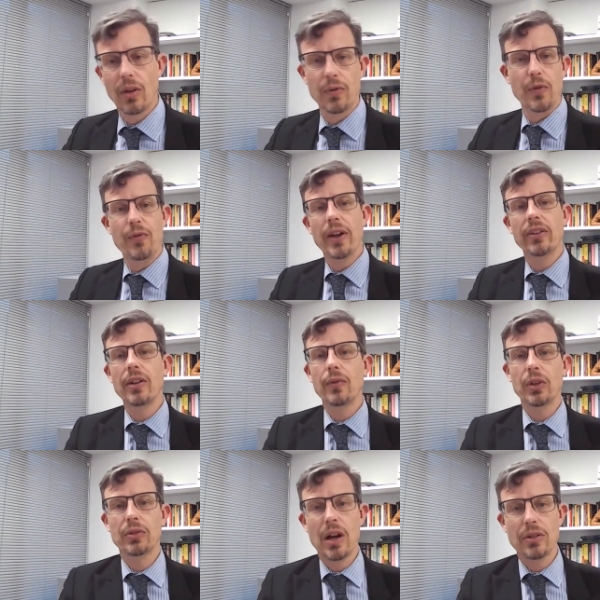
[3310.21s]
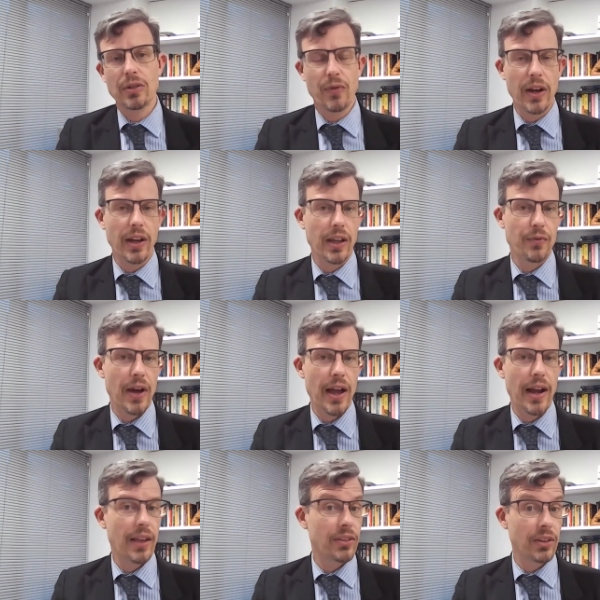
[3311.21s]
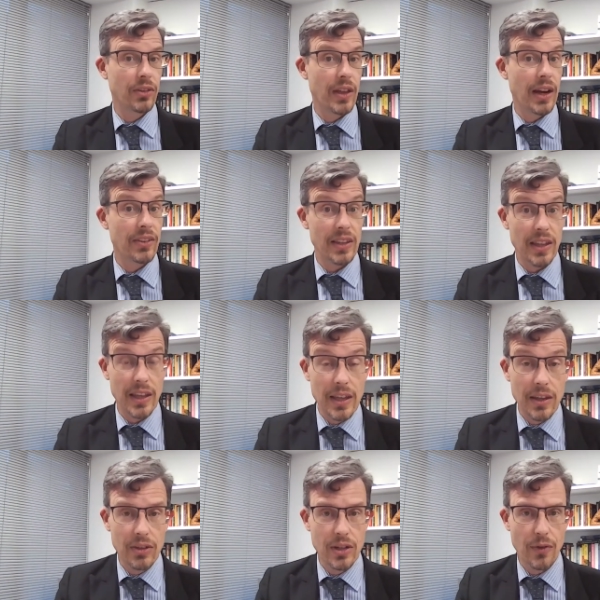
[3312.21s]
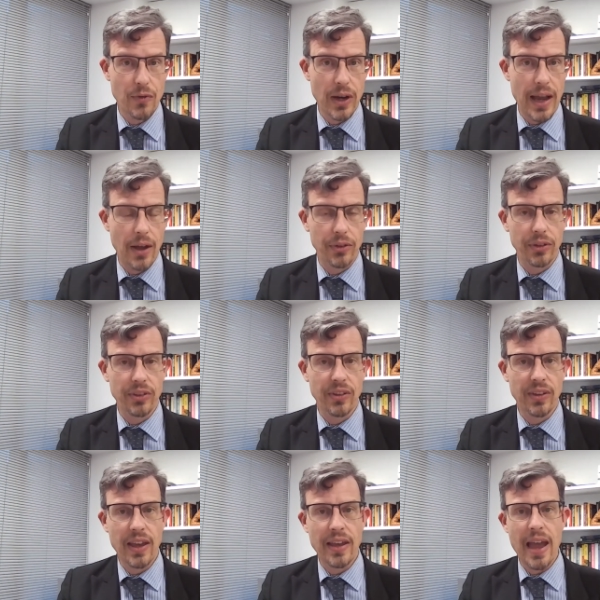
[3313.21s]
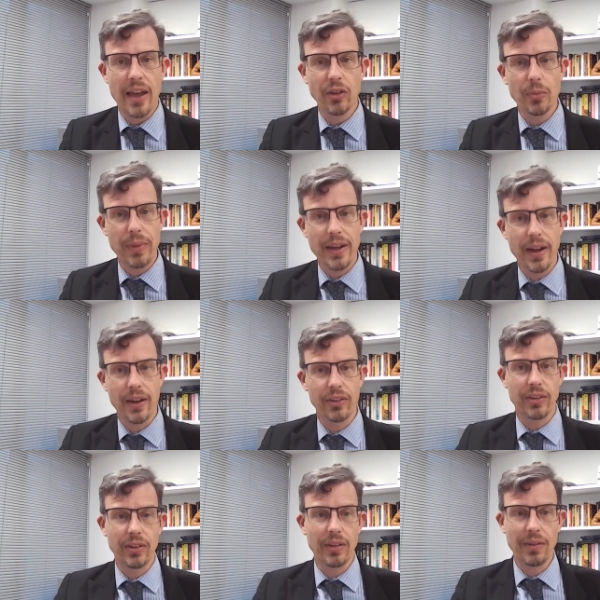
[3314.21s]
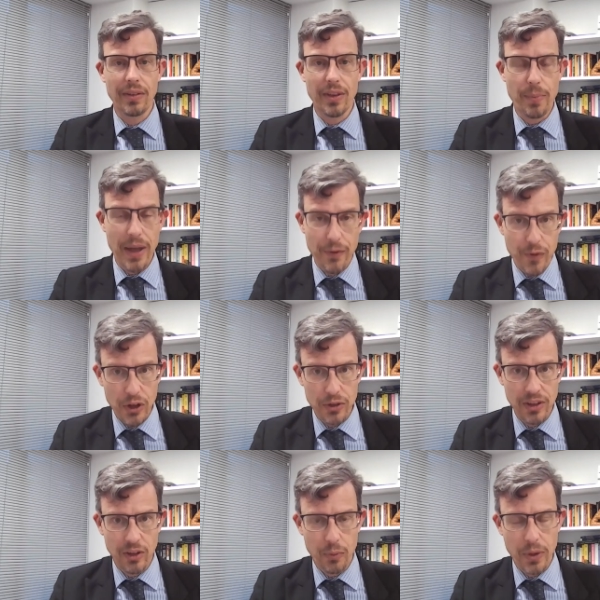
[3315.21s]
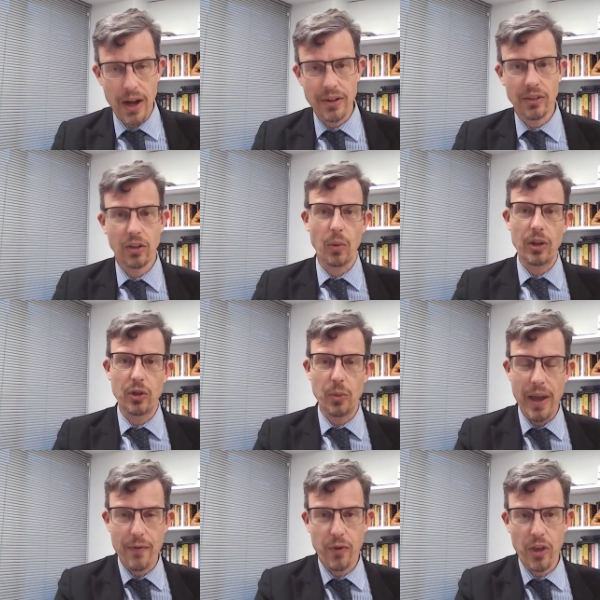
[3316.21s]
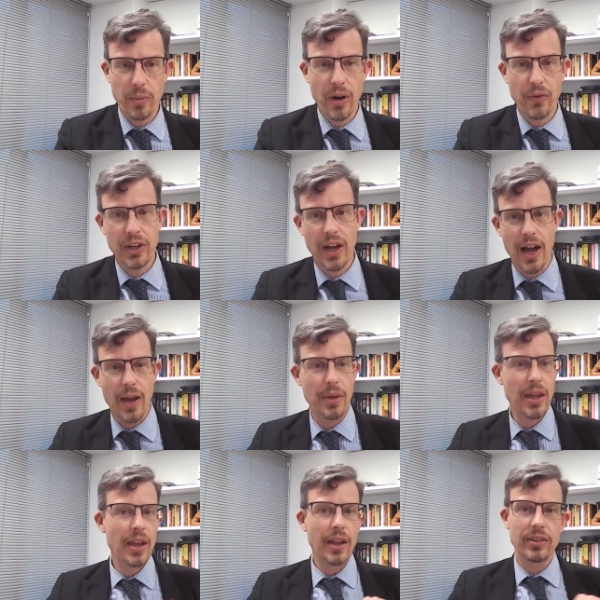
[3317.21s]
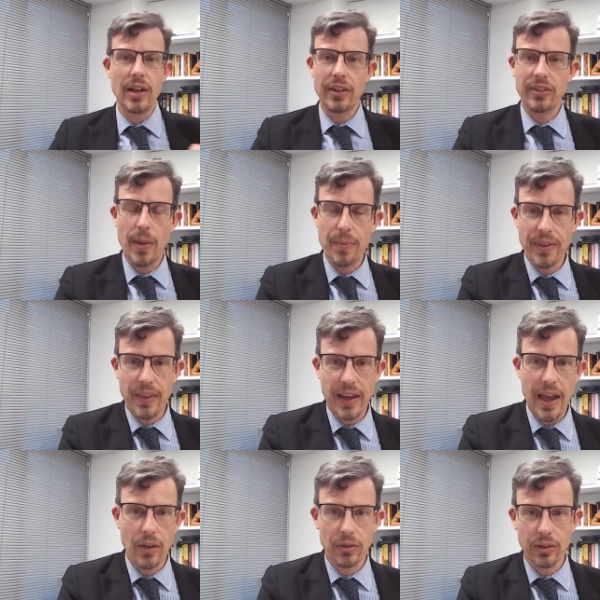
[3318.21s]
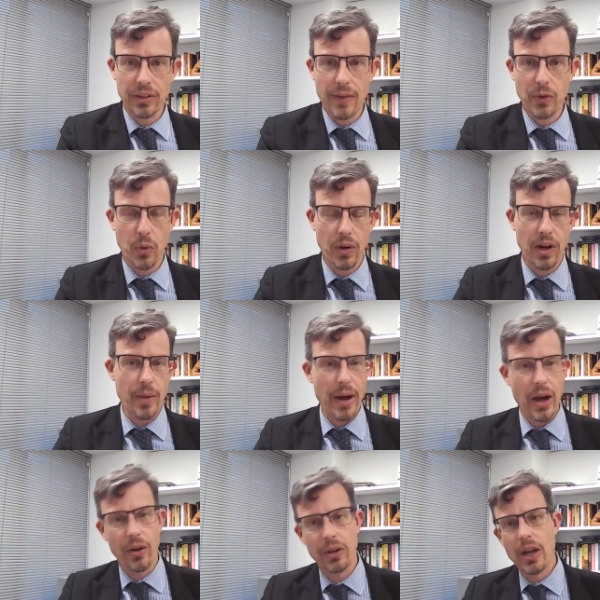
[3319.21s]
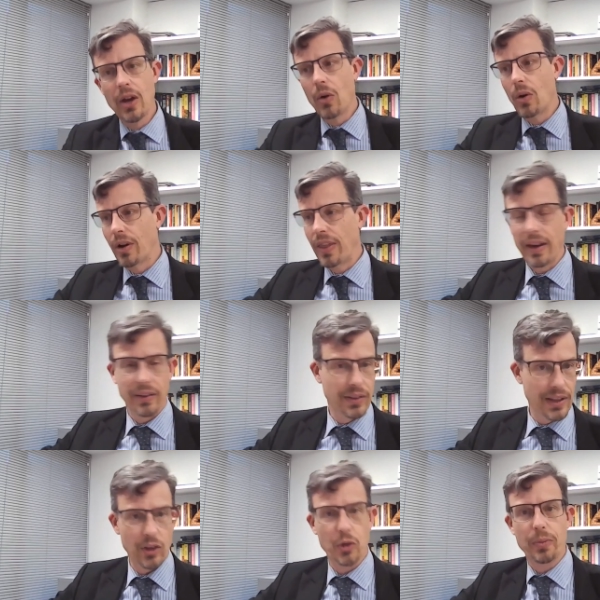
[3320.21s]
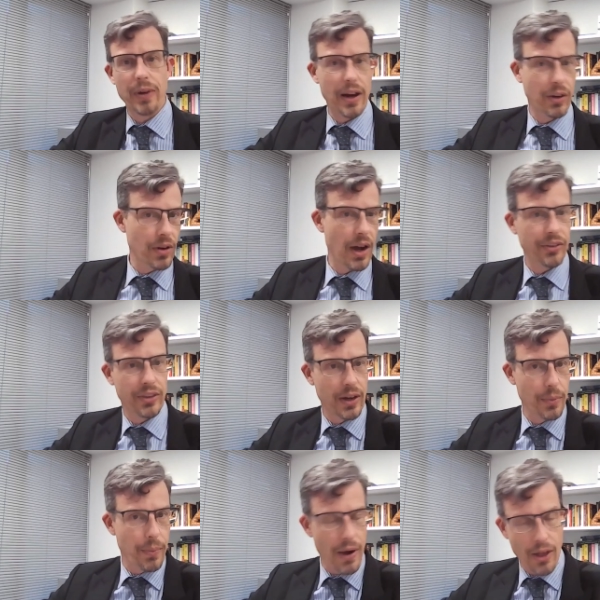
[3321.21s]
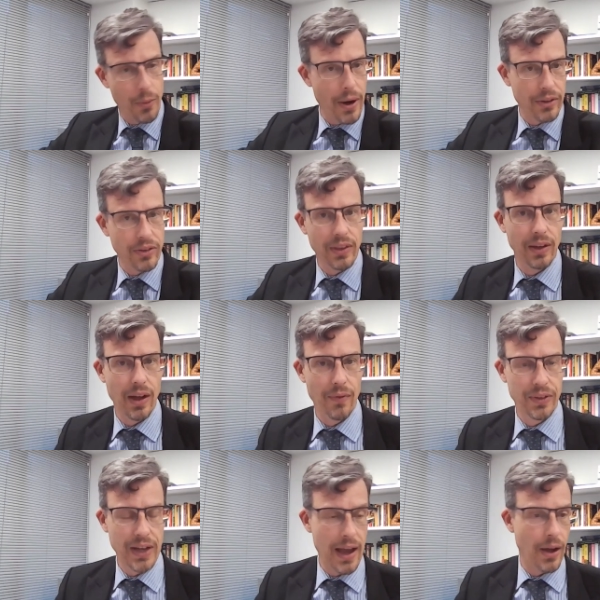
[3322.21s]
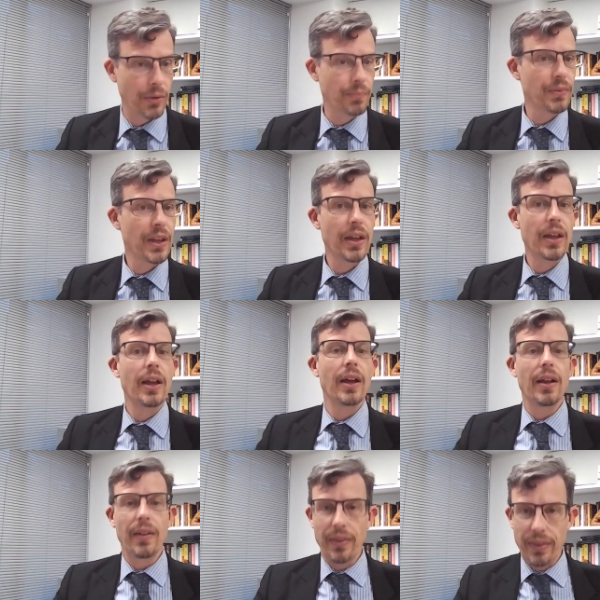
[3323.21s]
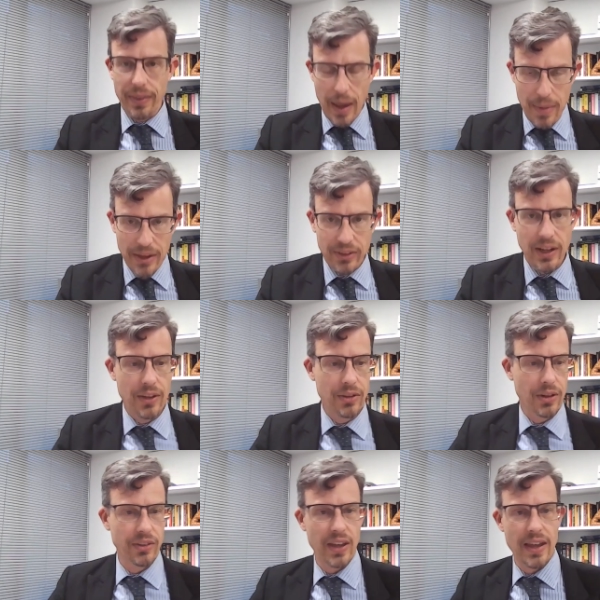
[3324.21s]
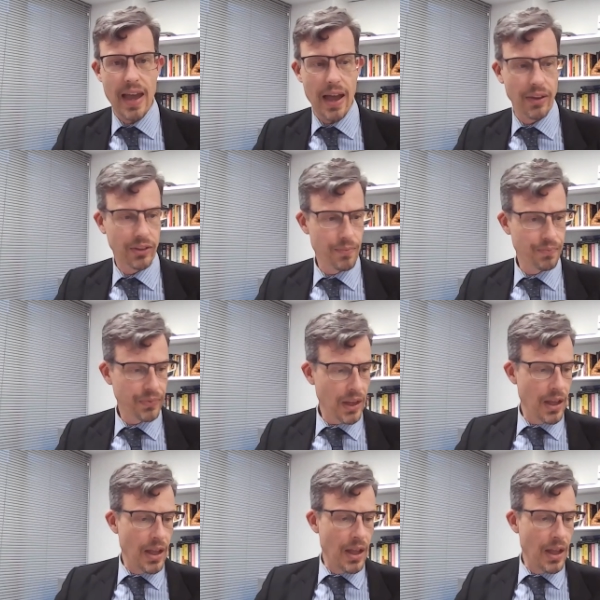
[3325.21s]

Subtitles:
So if you fix infrastructure funding and financing so that it's easier for councils to say yes, because the beneficiaries of projects are the ones who pay for them over time, it's not something that councillors have to worry about or that gets spread across their other parts of the town, that makes it easier to say yes.